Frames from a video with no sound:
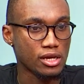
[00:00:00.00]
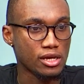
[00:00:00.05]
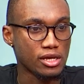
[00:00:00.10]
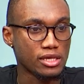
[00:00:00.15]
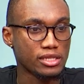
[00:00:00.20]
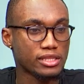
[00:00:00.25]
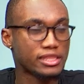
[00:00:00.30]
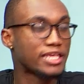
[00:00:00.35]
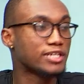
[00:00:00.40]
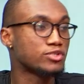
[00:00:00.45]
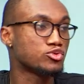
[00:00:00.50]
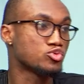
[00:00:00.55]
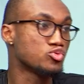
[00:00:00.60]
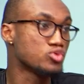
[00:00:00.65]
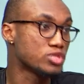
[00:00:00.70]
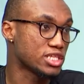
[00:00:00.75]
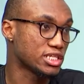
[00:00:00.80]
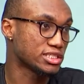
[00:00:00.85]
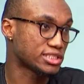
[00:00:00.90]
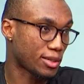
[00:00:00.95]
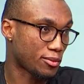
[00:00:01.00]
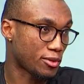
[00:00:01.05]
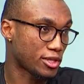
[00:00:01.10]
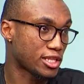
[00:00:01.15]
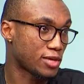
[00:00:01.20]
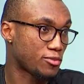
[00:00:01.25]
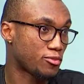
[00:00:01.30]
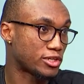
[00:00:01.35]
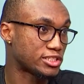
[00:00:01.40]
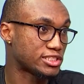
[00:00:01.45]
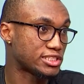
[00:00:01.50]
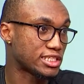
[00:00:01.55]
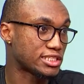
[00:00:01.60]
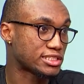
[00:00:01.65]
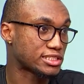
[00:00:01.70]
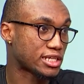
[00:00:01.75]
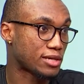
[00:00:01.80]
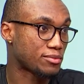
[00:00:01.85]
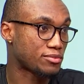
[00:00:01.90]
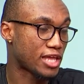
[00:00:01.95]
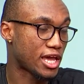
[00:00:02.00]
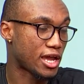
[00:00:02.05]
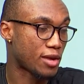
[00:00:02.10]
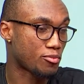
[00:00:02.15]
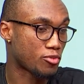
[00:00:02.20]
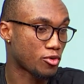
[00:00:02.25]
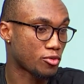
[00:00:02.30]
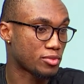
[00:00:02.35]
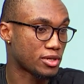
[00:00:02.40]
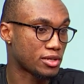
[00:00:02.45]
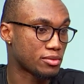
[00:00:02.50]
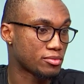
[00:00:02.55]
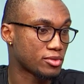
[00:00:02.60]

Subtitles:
There's 2 things about the President's Cup that are a problem.